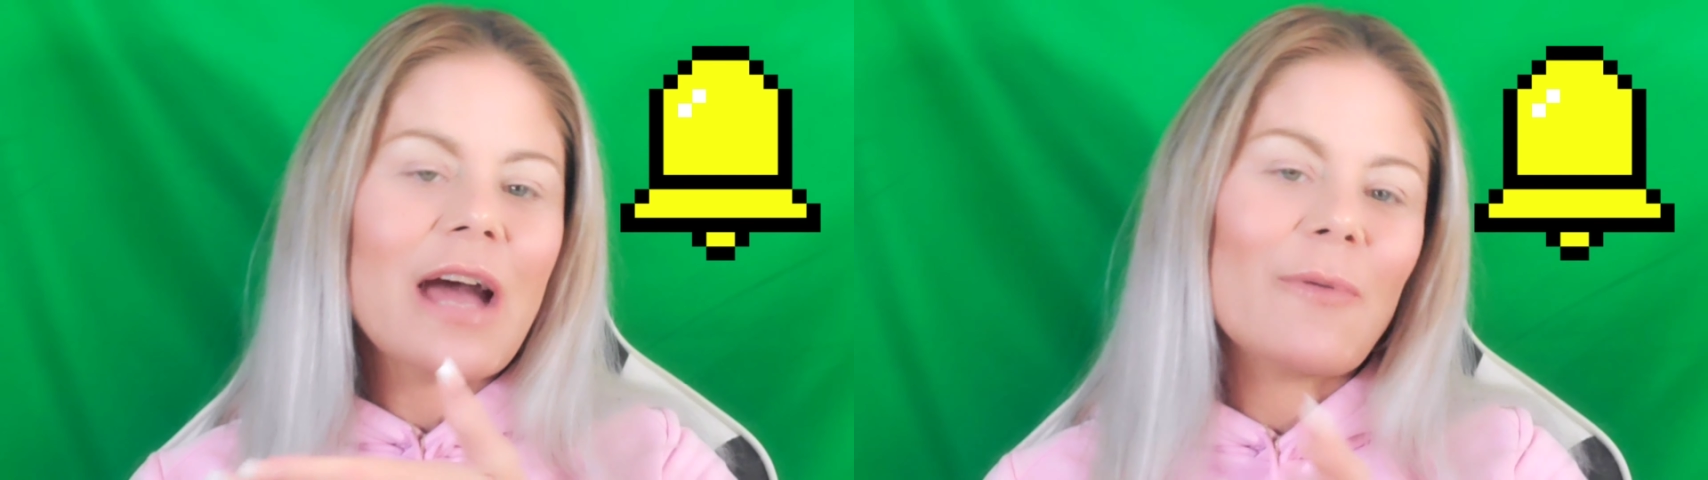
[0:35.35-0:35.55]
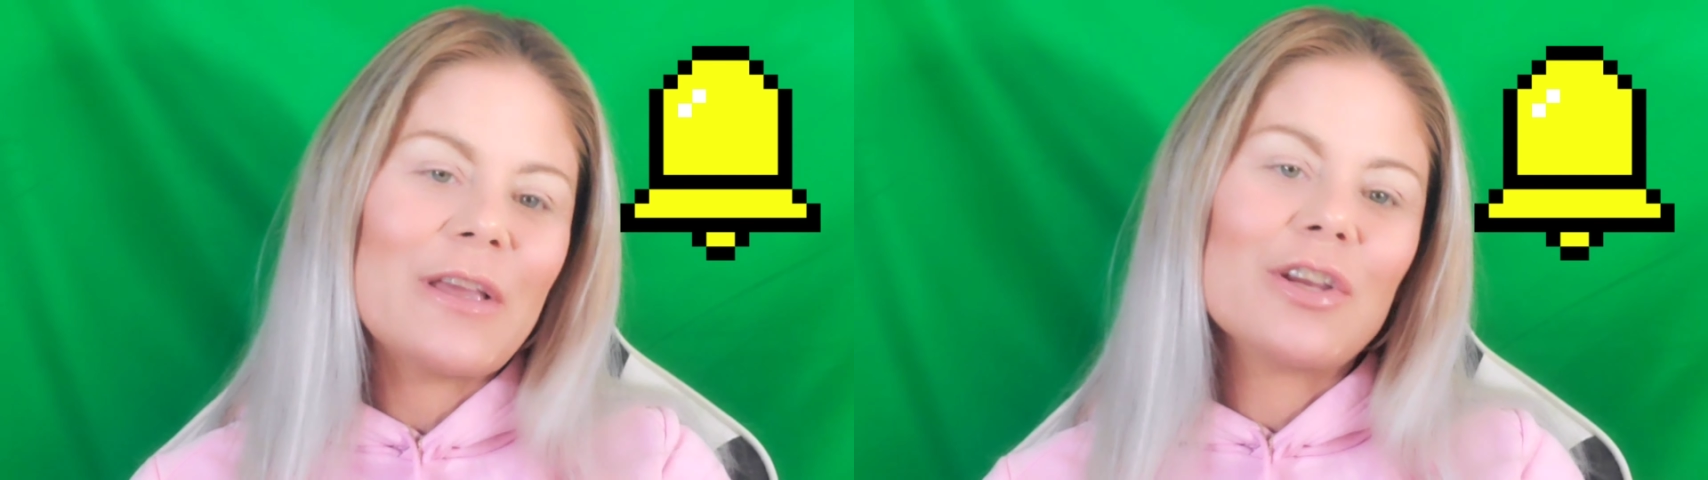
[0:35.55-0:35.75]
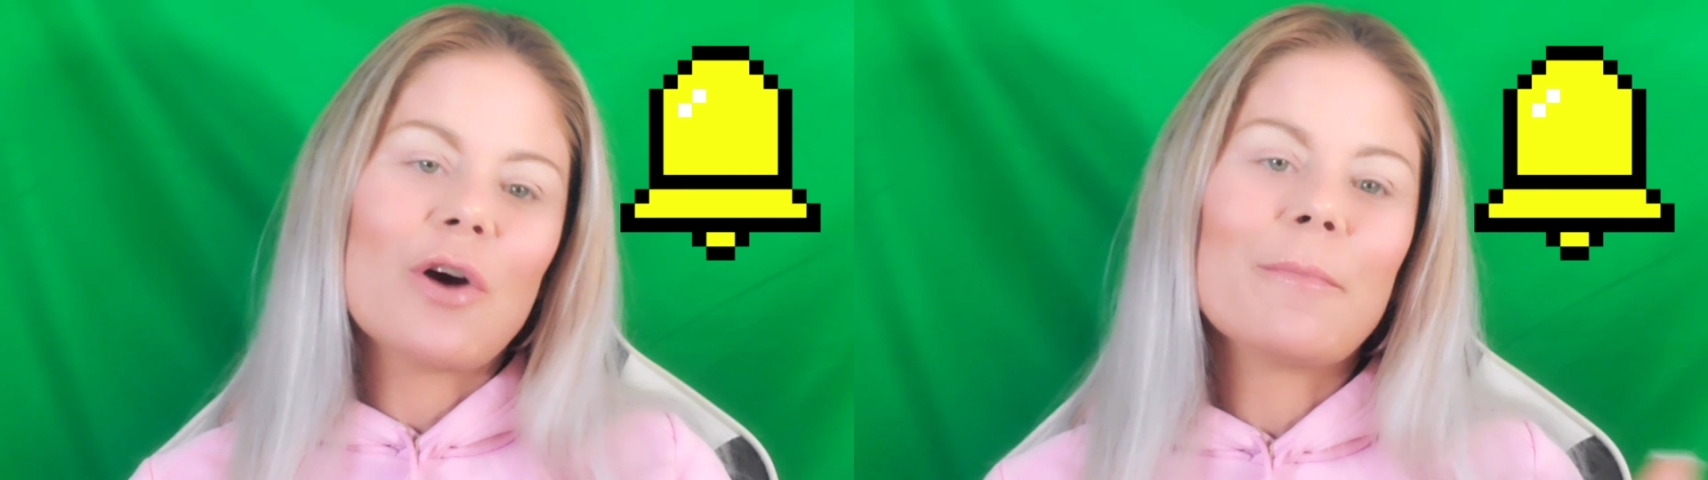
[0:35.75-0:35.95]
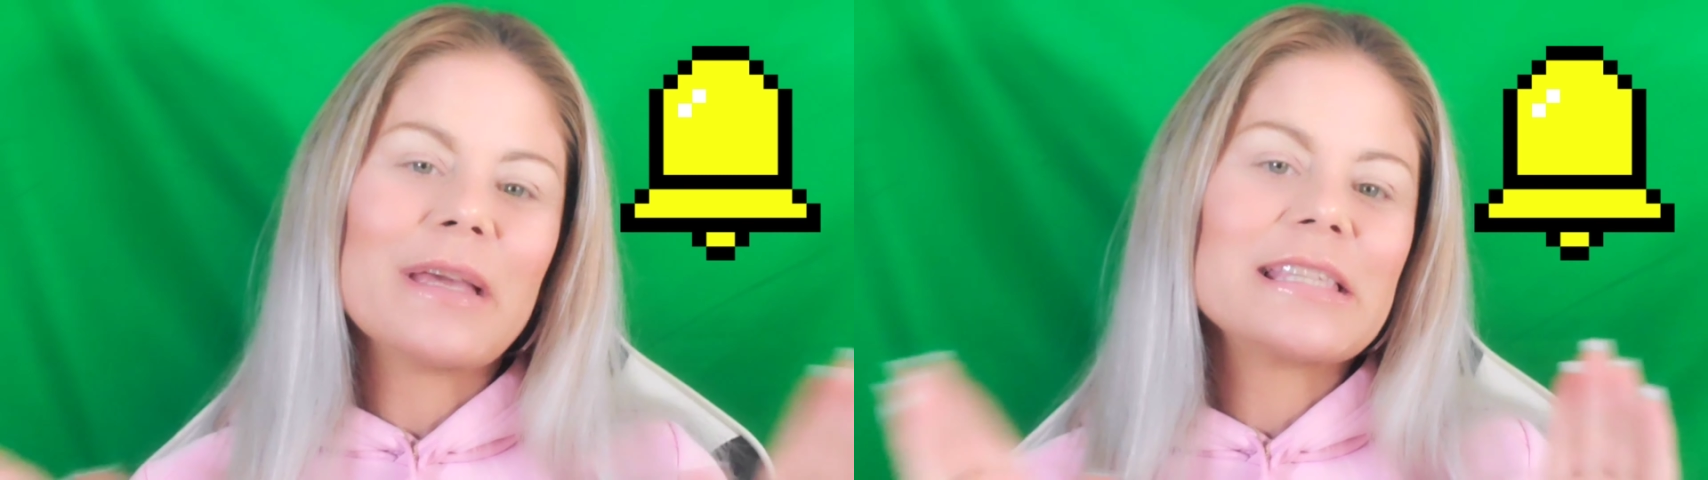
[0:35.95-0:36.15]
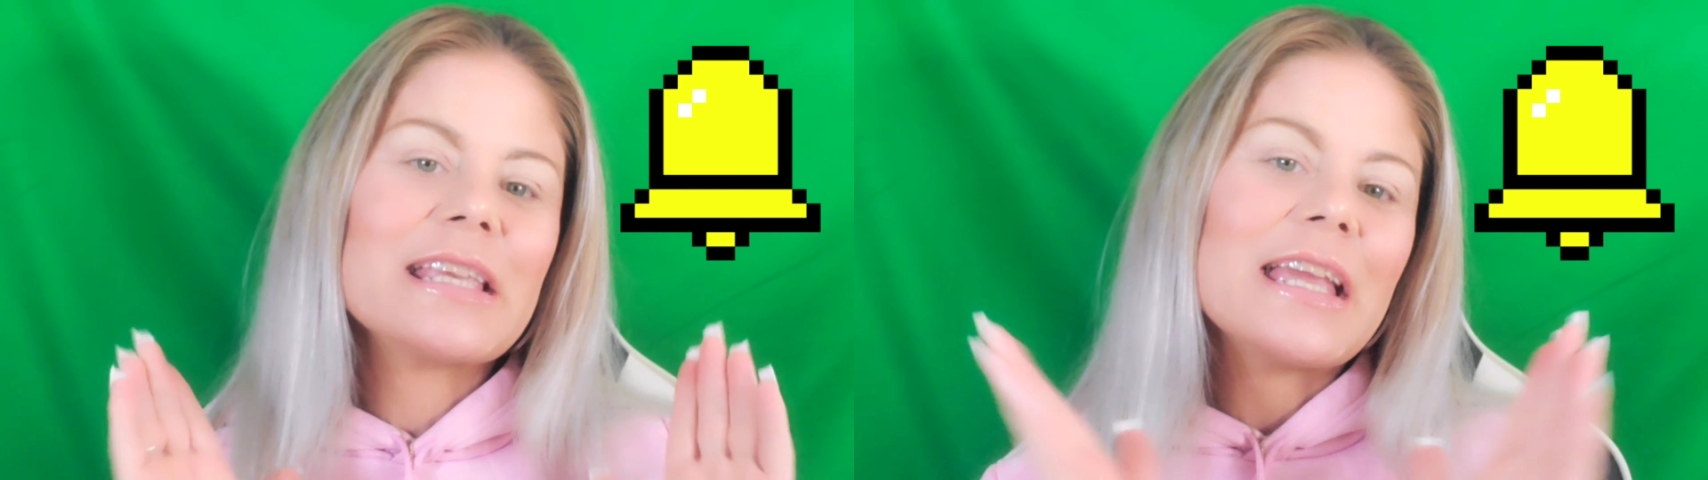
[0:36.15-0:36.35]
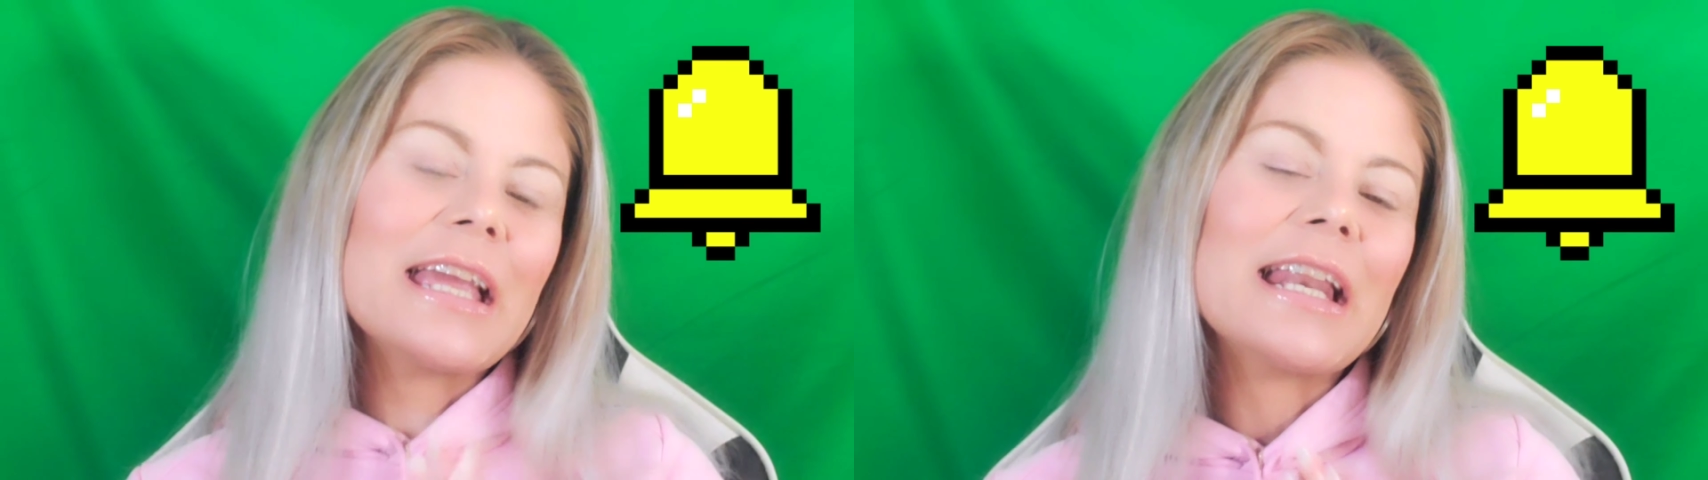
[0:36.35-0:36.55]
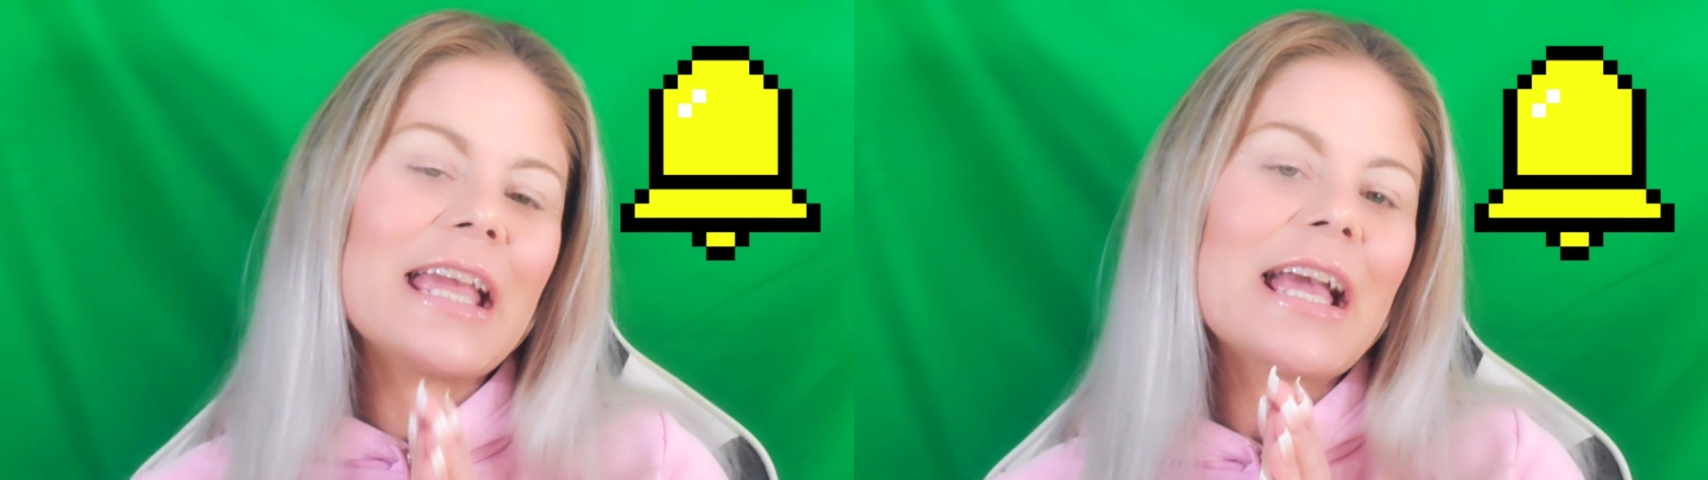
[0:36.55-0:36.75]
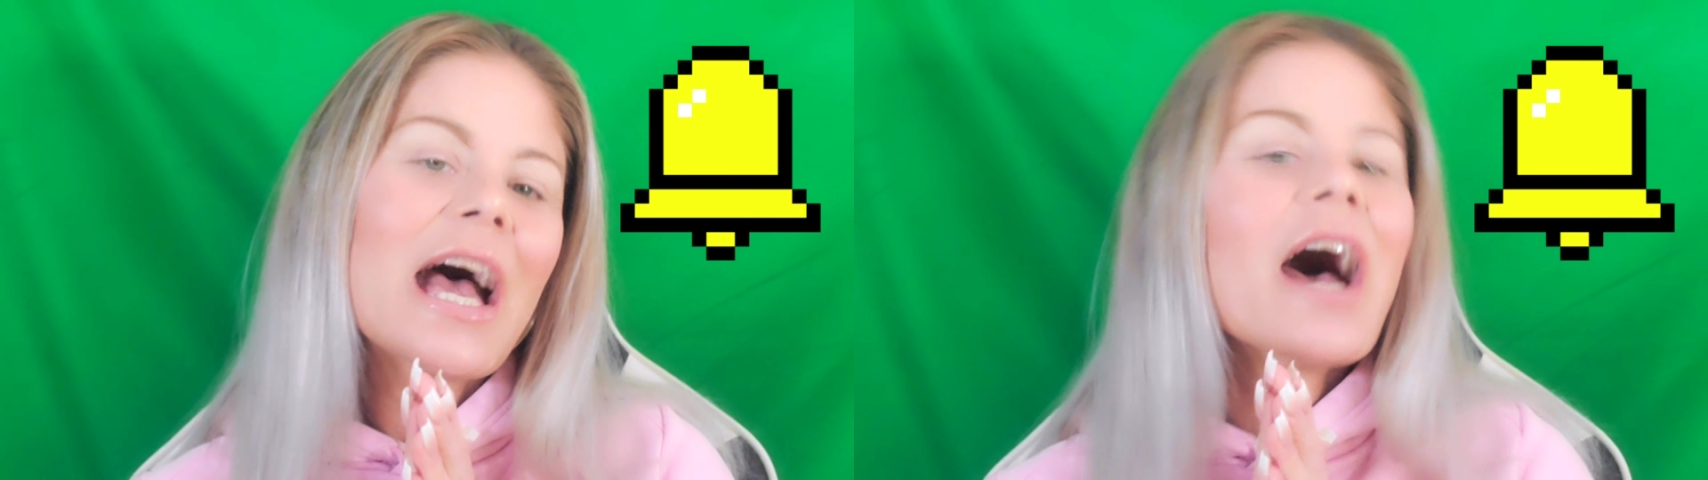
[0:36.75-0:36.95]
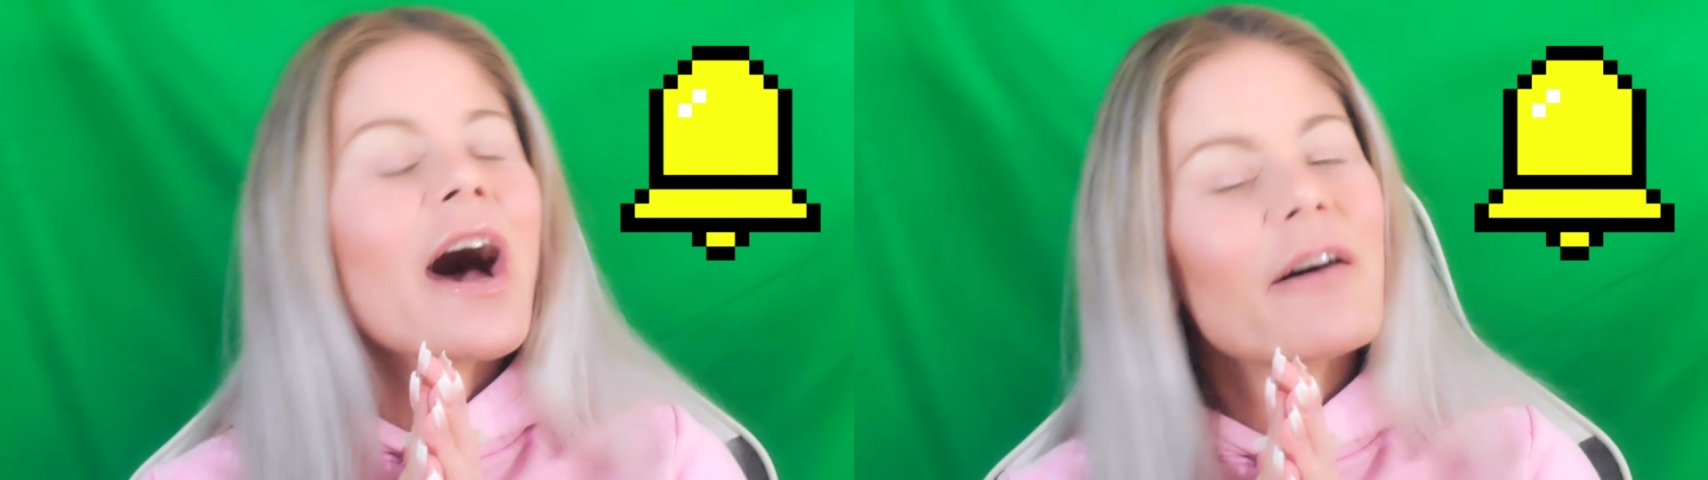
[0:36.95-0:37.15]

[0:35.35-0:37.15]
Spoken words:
that way you don't miss any